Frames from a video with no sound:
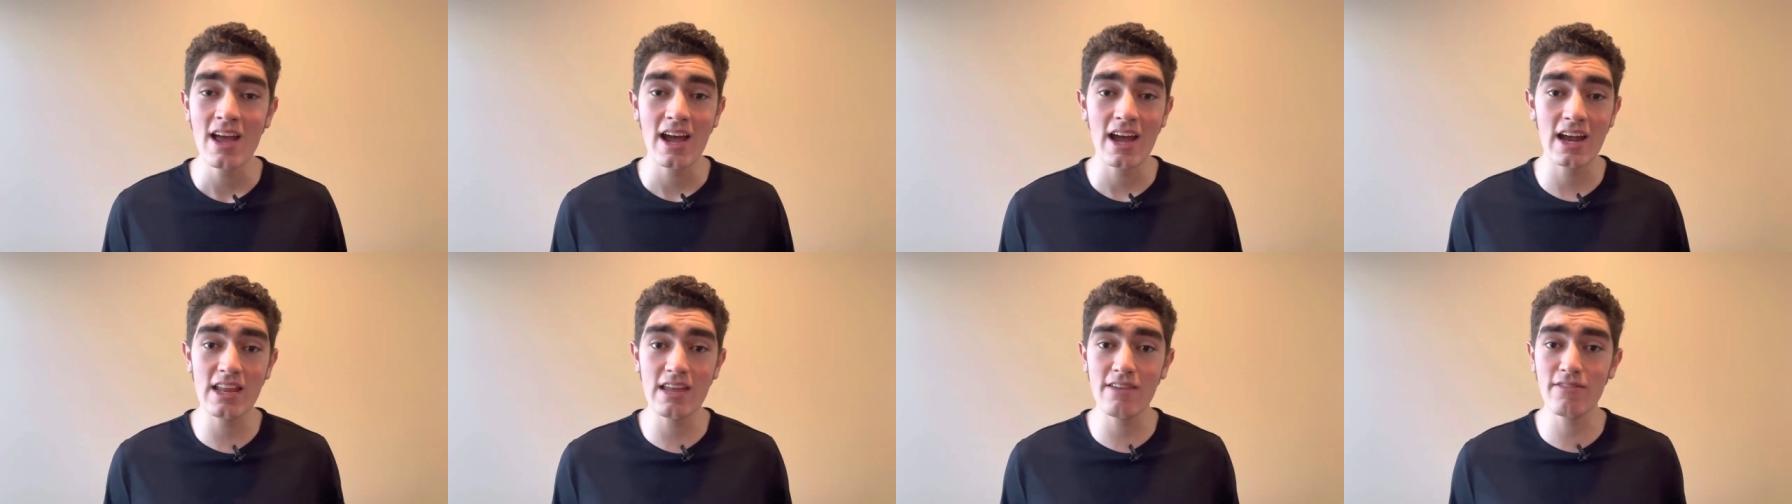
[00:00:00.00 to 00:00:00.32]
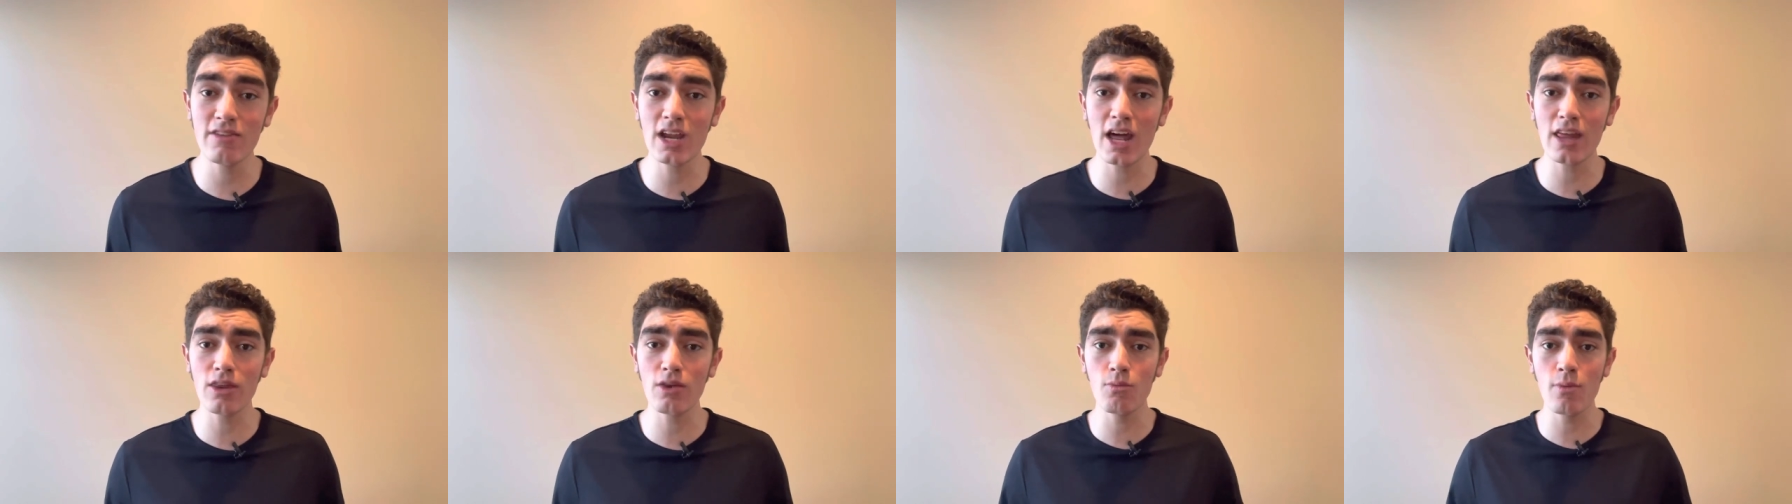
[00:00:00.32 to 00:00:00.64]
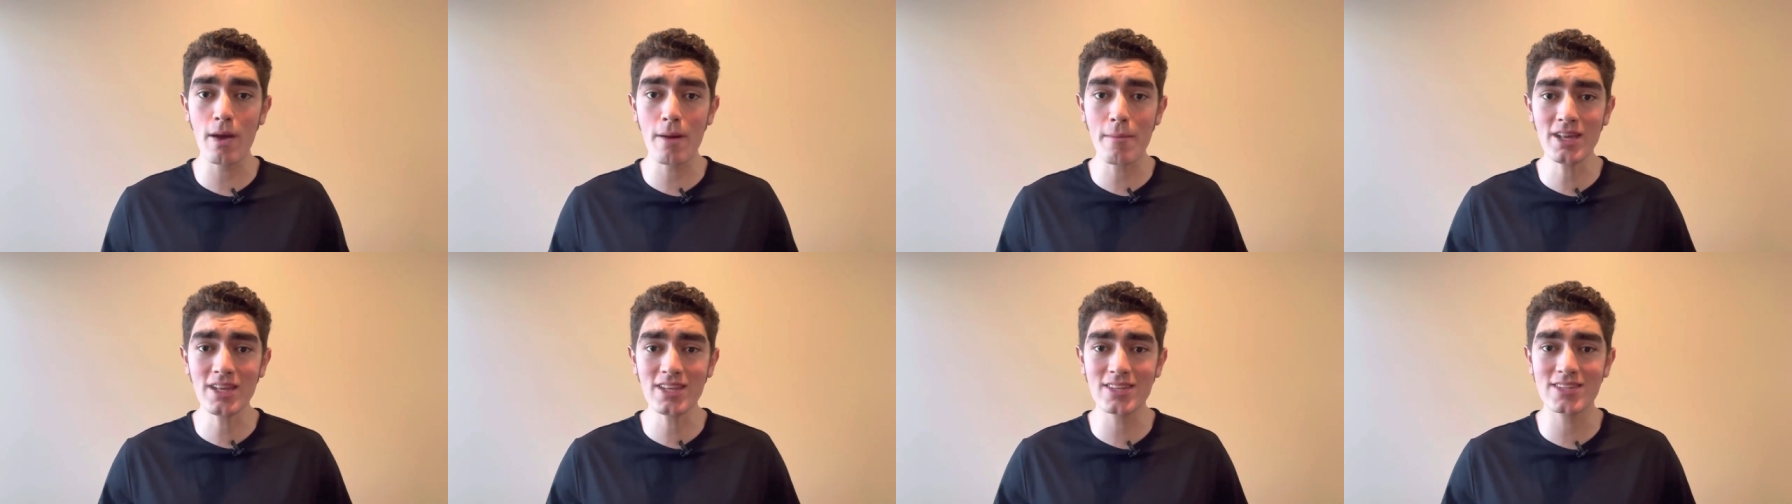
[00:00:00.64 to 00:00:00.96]
and even on the
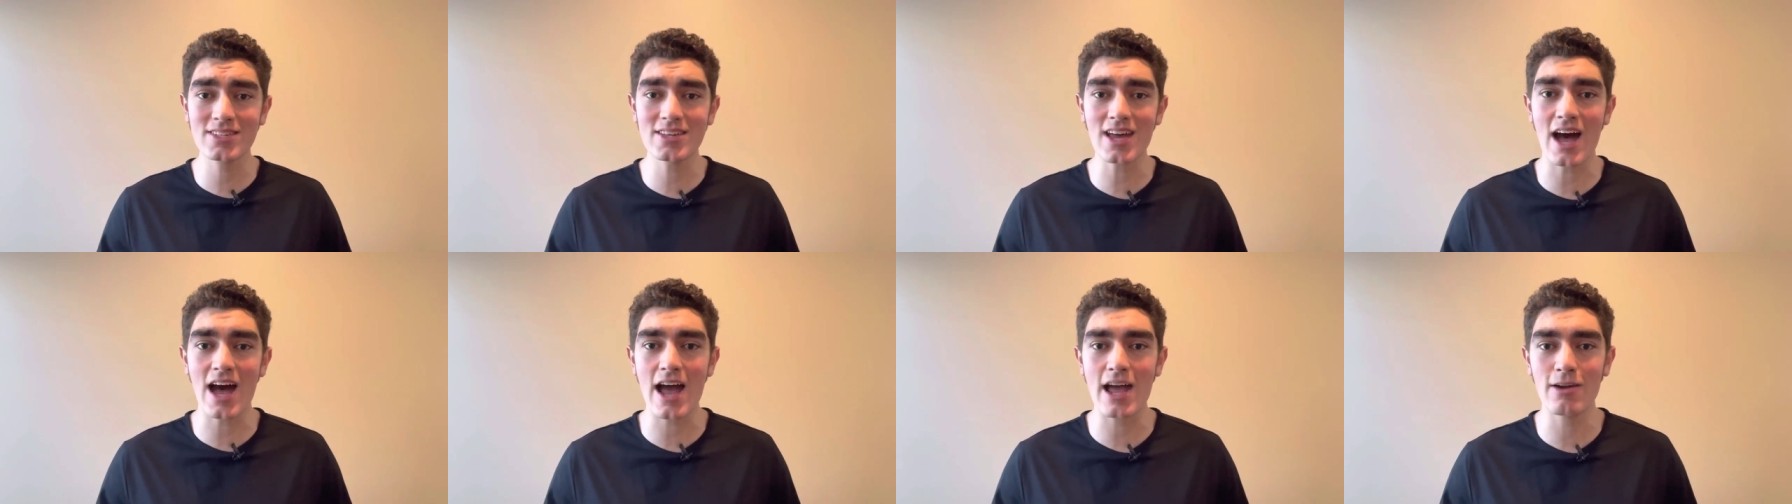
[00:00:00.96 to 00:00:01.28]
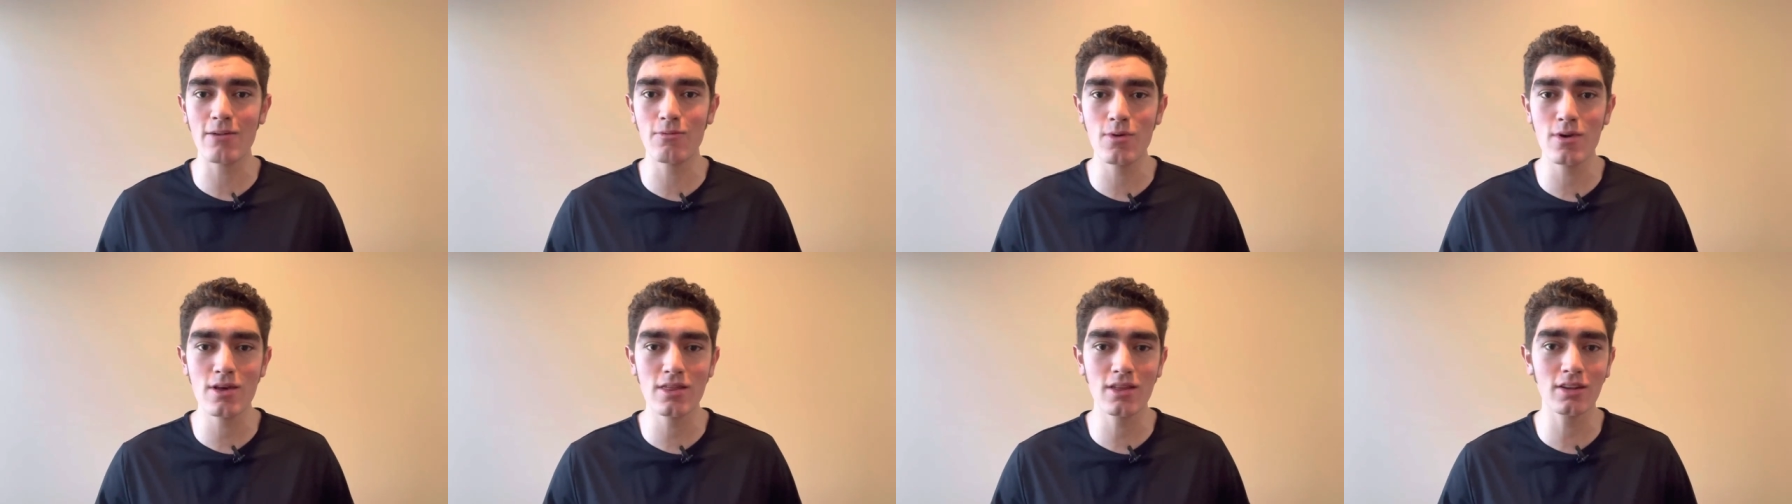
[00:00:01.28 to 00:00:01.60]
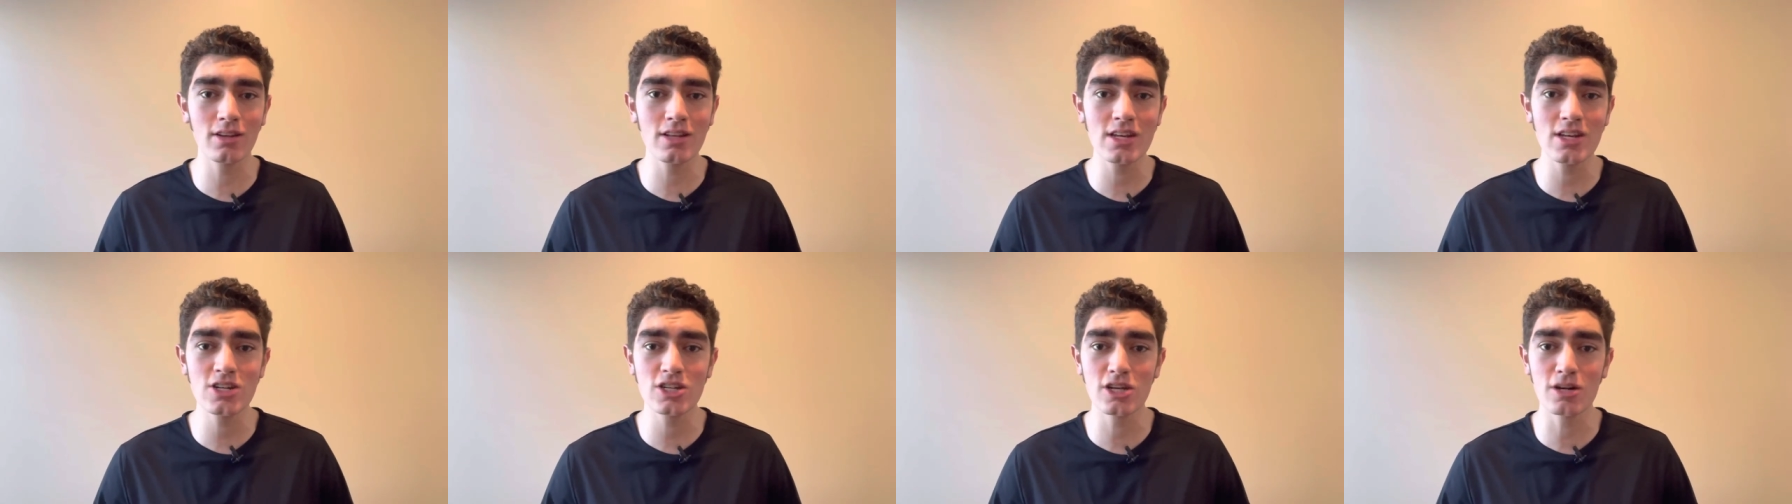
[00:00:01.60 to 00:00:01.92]
women's side with
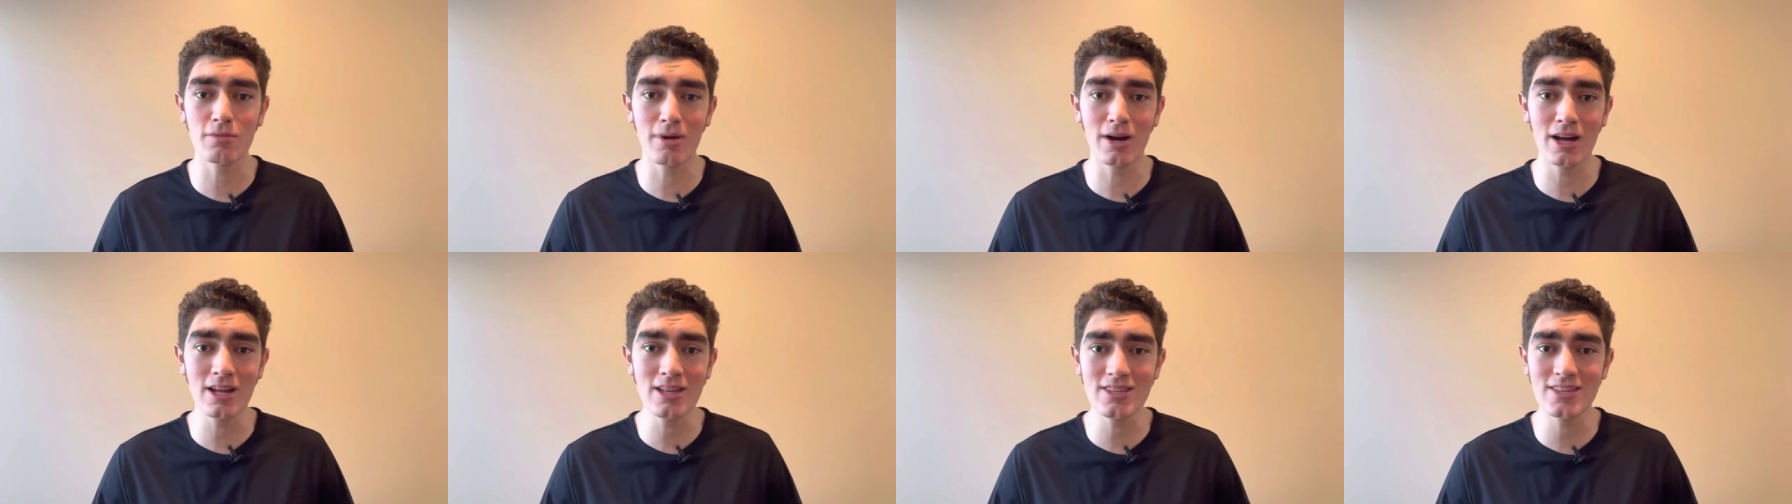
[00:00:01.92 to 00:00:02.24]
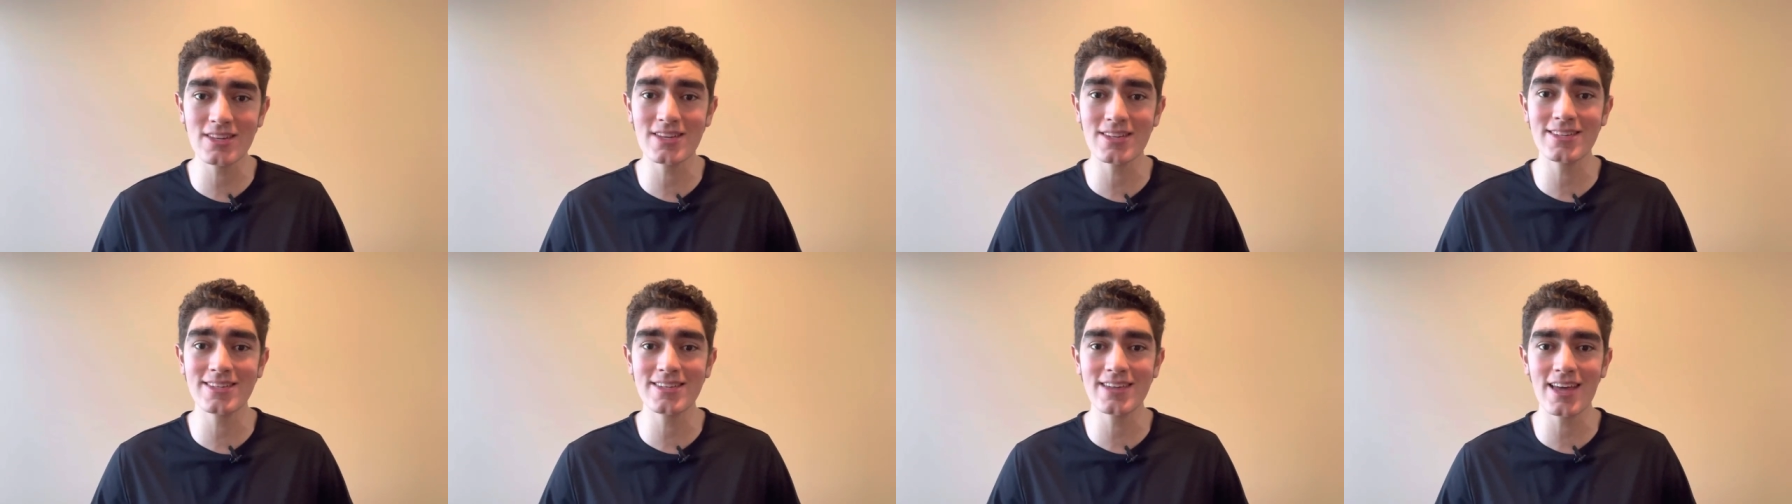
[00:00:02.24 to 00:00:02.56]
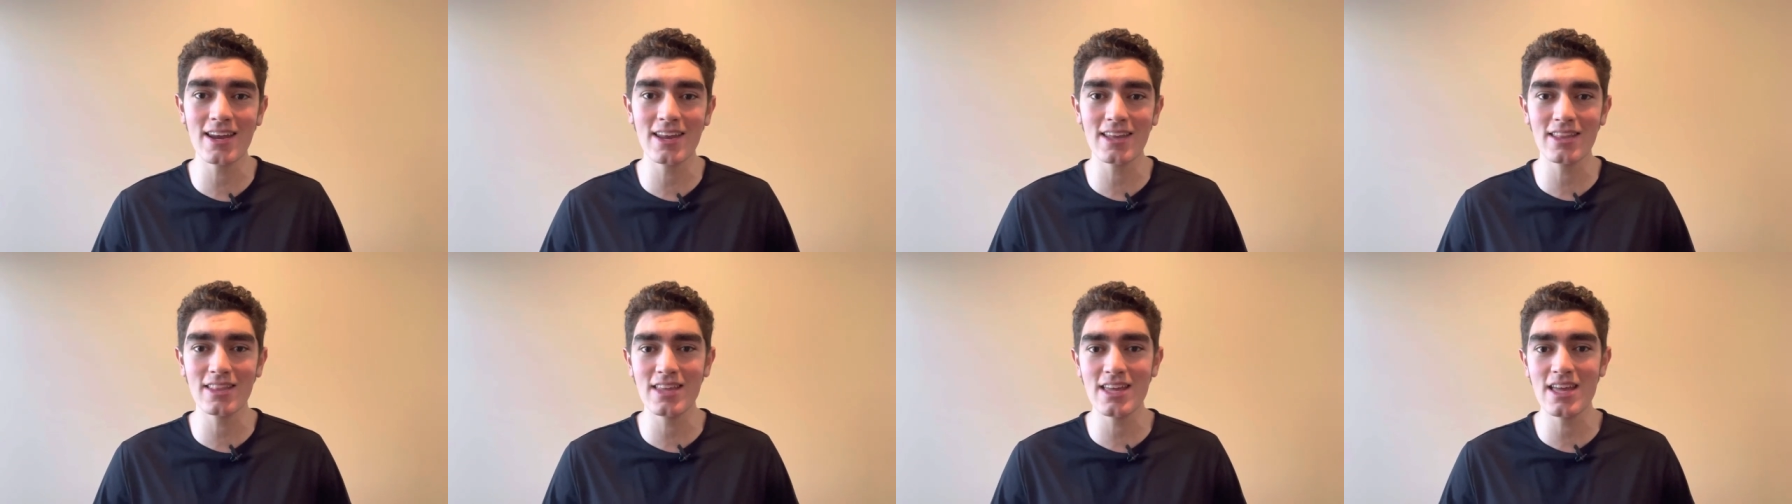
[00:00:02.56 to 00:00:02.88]
Alicia Monson
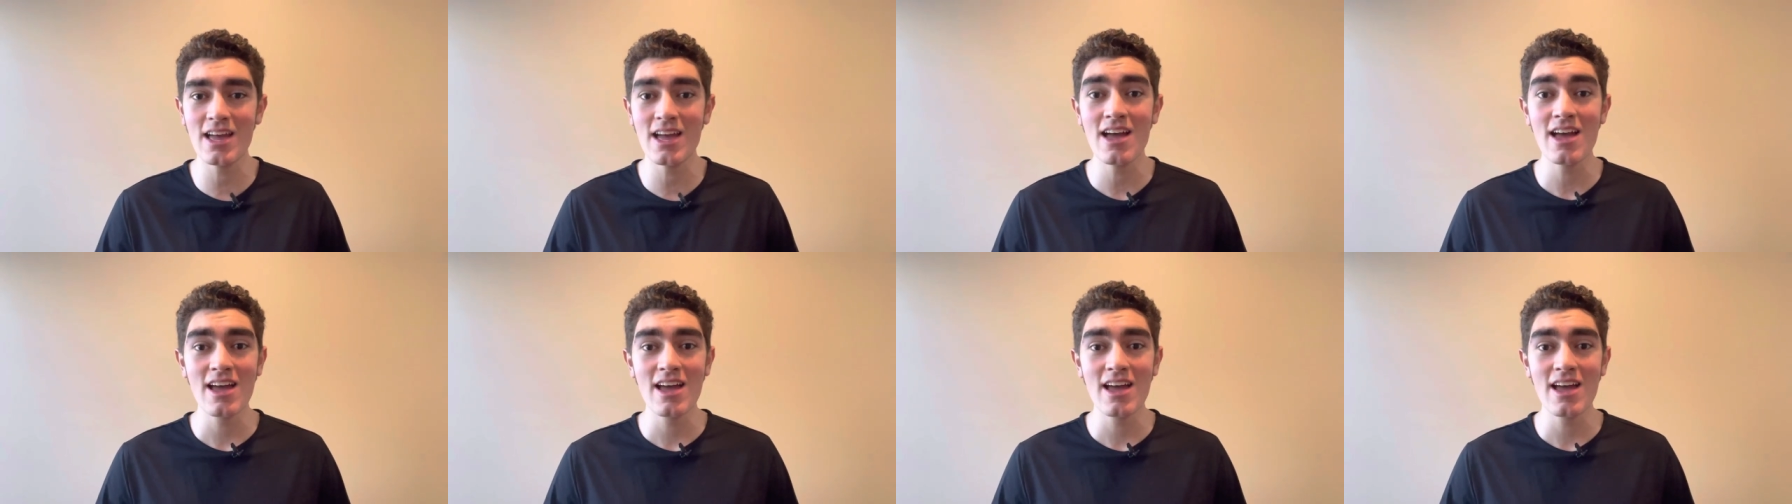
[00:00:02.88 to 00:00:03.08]
setting the